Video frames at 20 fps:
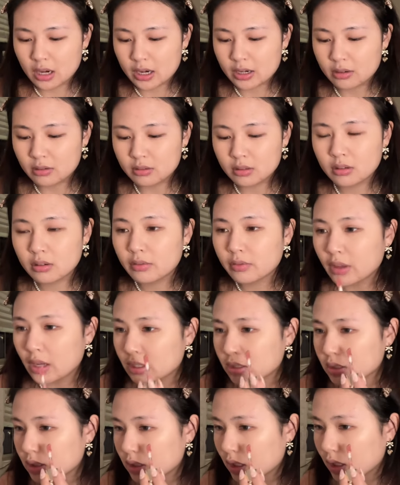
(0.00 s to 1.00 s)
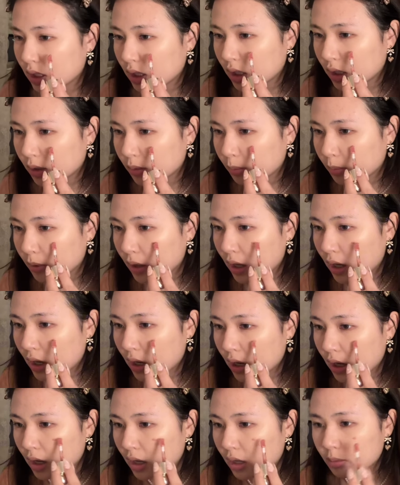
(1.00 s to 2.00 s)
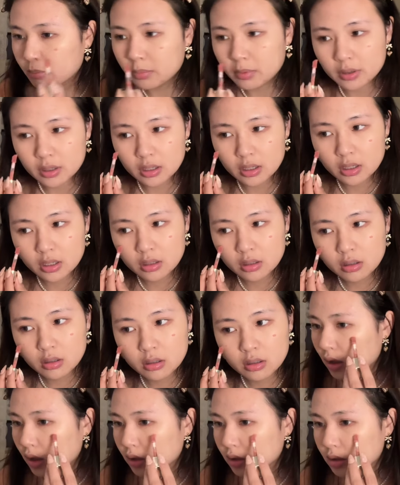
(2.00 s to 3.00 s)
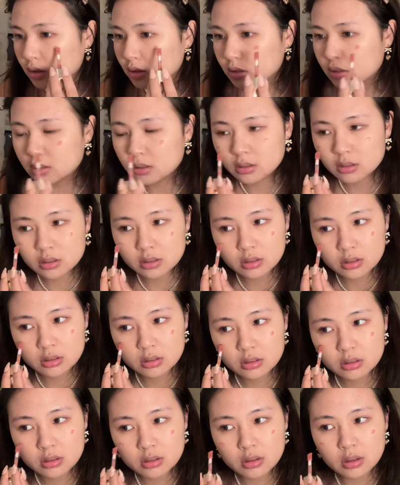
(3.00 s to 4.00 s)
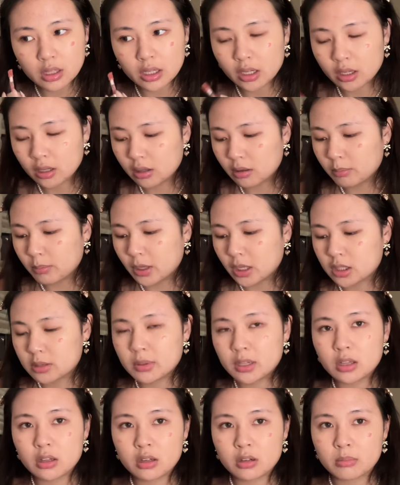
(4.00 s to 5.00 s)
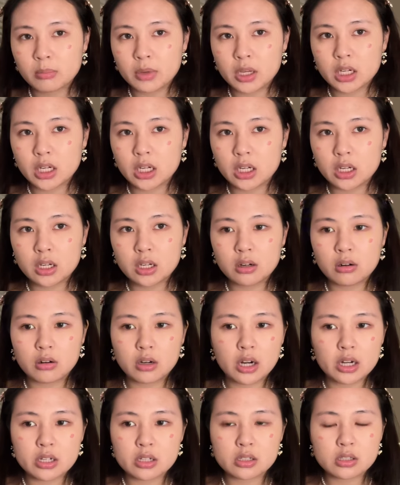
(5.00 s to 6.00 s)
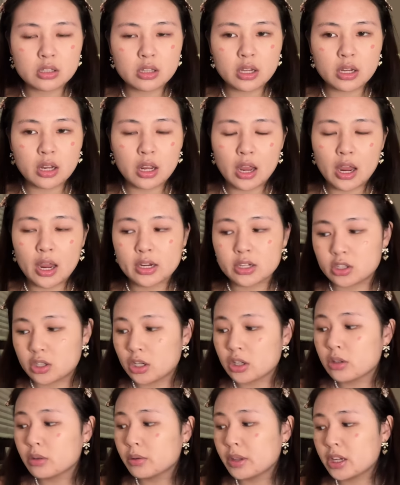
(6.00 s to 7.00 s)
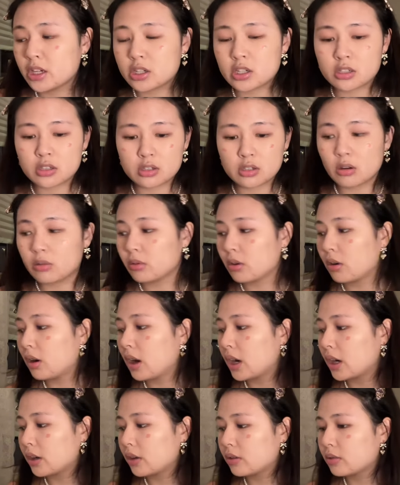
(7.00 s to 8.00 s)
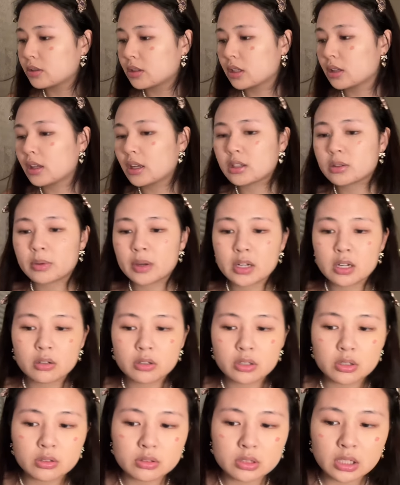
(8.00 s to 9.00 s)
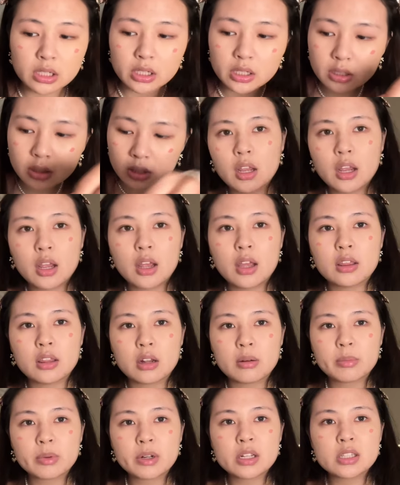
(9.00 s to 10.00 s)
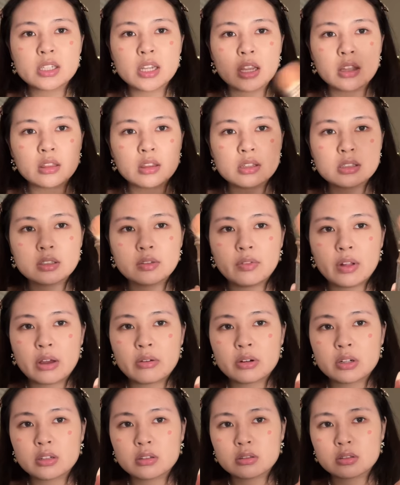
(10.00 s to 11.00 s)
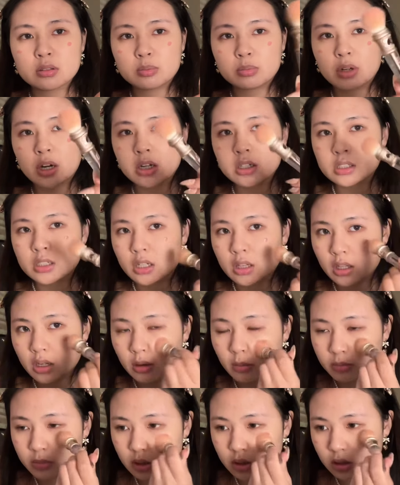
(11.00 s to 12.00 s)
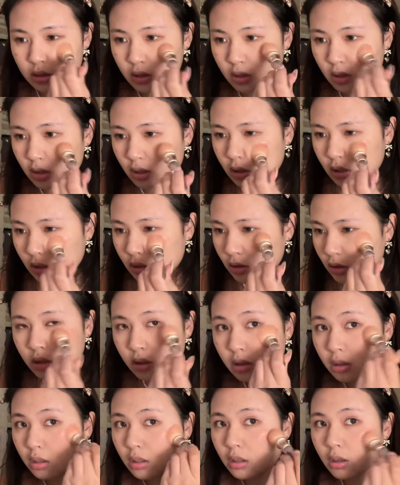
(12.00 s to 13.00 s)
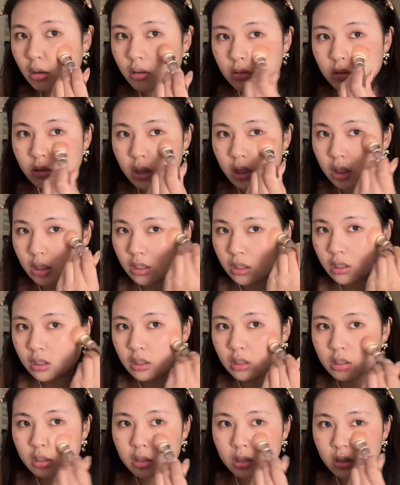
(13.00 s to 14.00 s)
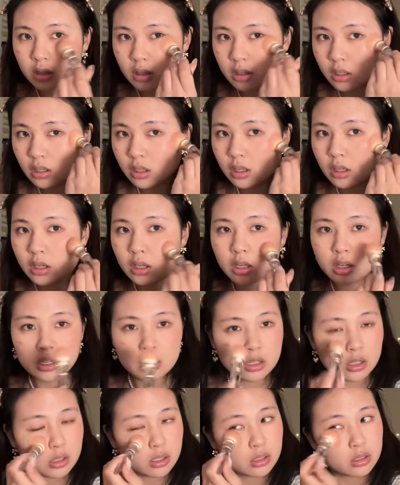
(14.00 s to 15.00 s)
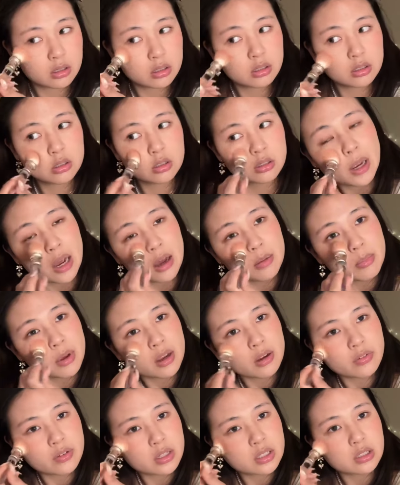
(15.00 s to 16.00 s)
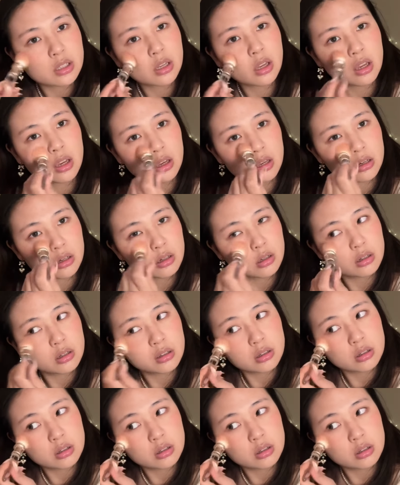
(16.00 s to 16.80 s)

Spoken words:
I don't know if that's like bad, but I just think it makes me look muddy, or I just like, I genuinely just don't know how to use it. That's why I don't use it. And then I'm gonna take this flower nose brush and then I'm just gonna go in and on my face again.